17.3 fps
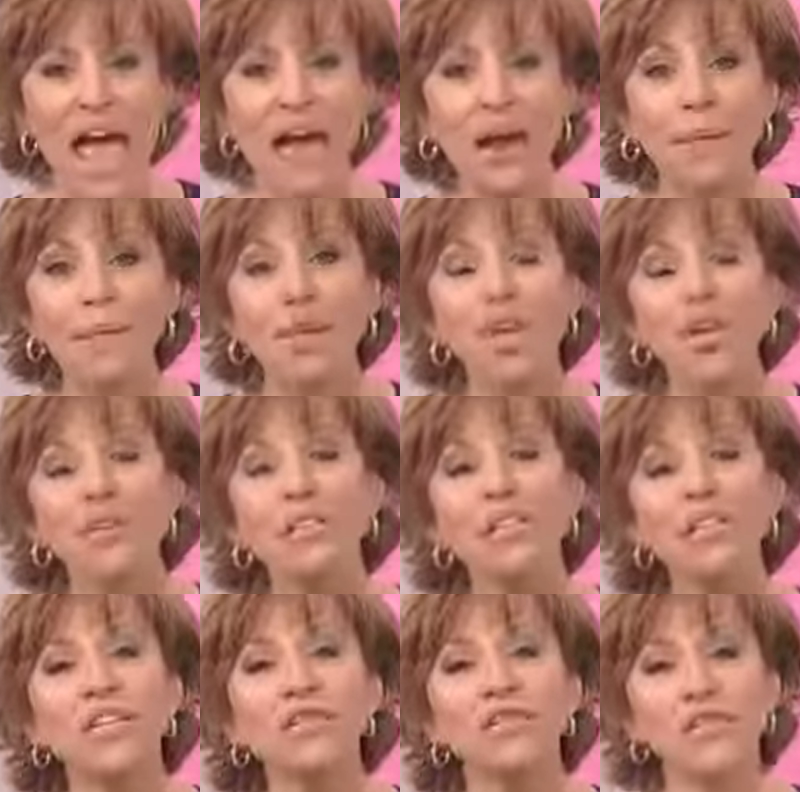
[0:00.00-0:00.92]
And I've been
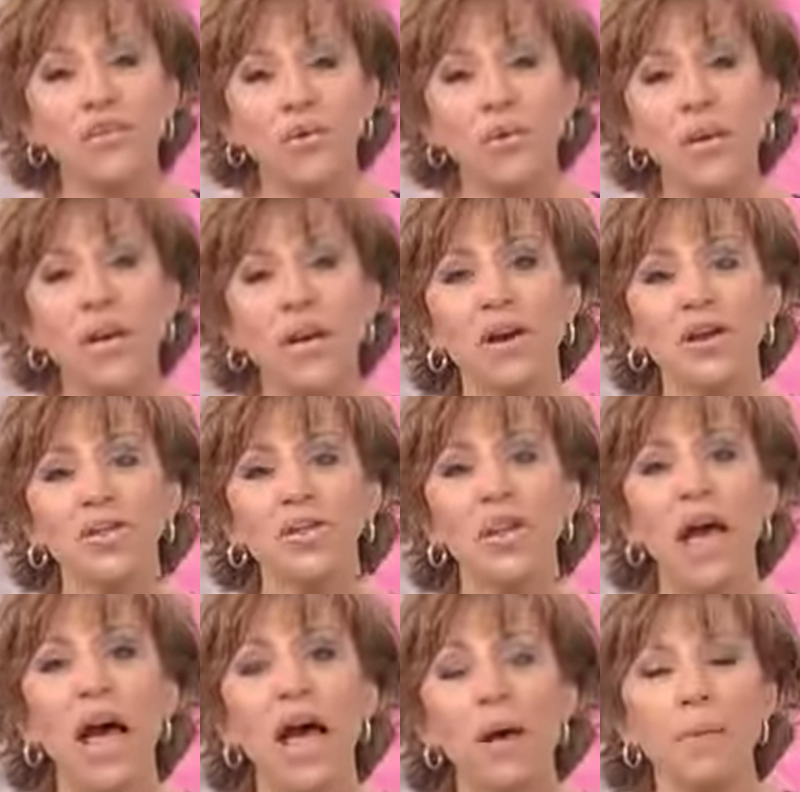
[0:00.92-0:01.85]
using this for three years.
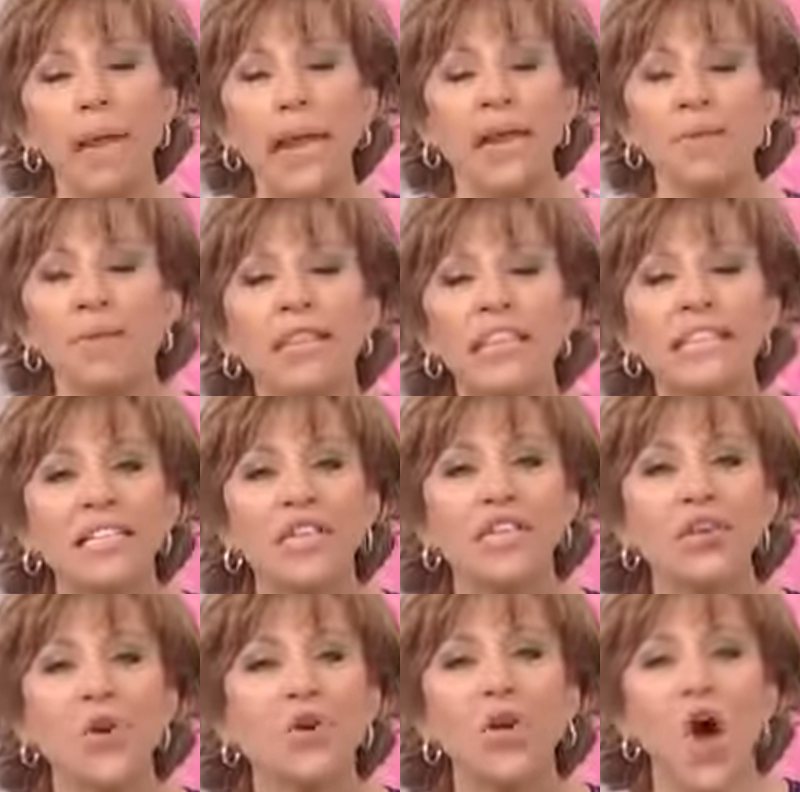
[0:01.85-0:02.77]
Uh, it, this is
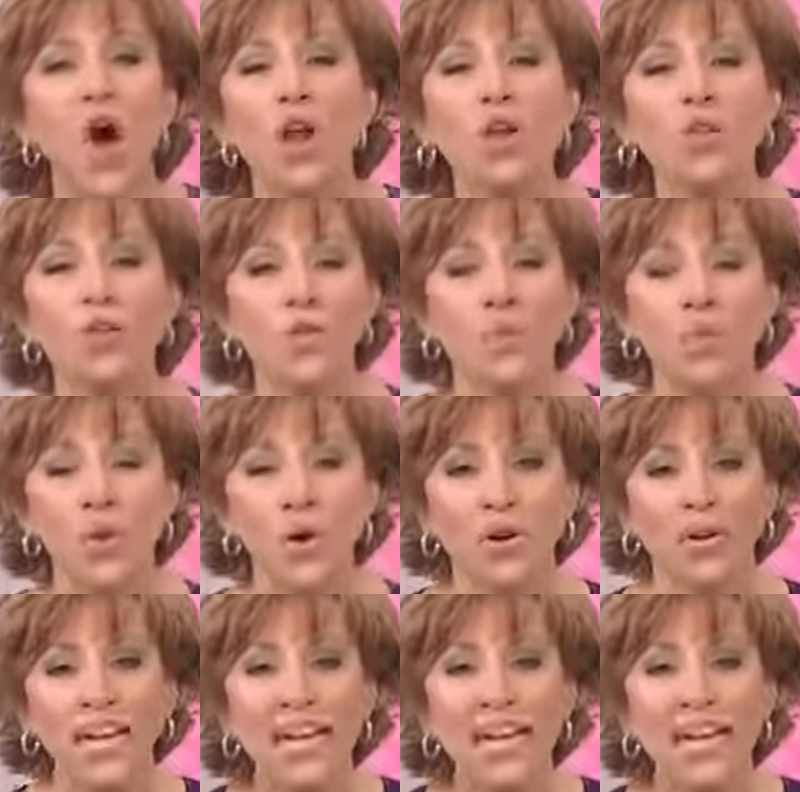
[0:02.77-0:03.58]
sold all over the world.